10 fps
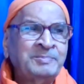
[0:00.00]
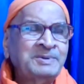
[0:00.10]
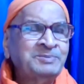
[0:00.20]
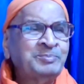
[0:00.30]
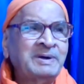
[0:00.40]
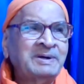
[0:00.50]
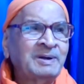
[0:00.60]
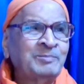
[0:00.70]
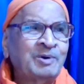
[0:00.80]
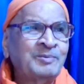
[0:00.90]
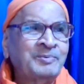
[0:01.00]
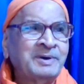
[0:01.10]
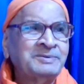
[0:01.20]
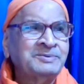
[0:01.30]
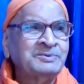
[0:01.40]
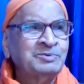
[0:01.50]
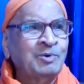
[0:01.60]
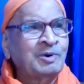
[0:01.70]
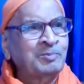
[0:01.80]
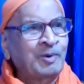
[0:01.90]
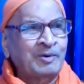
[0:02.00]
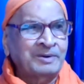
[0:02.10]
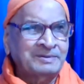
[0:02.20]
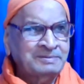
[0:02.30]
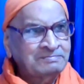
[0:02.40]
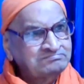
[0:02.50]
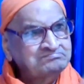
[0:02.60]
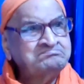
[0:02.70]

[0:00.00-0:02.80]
That means mental modifications overpower us.